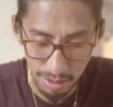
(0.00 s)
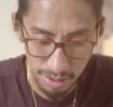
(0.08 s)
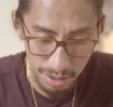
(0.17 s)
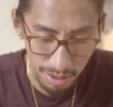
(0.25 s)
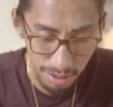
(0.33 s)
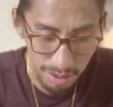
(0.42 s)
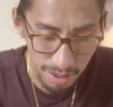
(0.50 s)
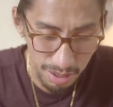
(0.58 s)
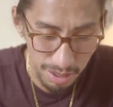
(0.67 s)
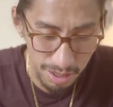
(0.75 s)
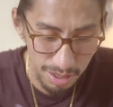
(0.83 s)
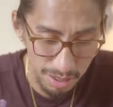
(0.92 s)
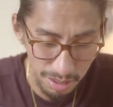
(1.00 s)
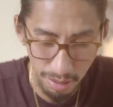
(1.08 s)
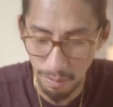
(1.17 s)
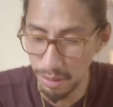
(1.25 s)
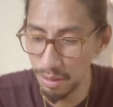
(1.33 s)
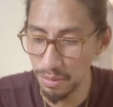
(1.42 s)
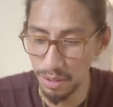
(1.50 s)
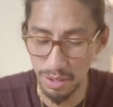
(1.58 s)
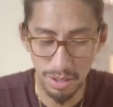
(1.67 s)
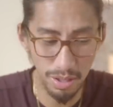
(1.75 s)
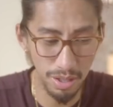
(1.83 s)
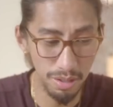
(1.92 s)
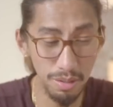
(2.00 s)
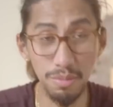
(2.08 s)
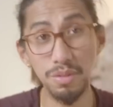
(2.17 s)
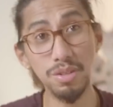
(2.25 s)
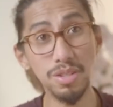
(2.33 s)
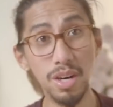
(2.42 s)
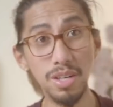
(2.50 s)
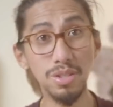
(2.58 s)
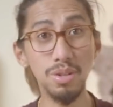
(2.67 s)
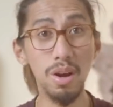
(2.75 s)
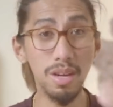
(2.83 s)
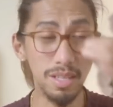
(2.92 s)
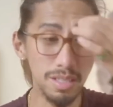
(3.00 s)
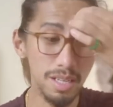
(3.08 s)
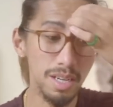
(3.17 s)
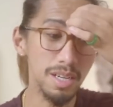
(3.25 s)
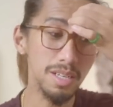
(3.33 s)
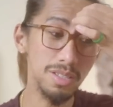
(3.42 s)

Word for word: Good, good, good for the first card. First card is strongest.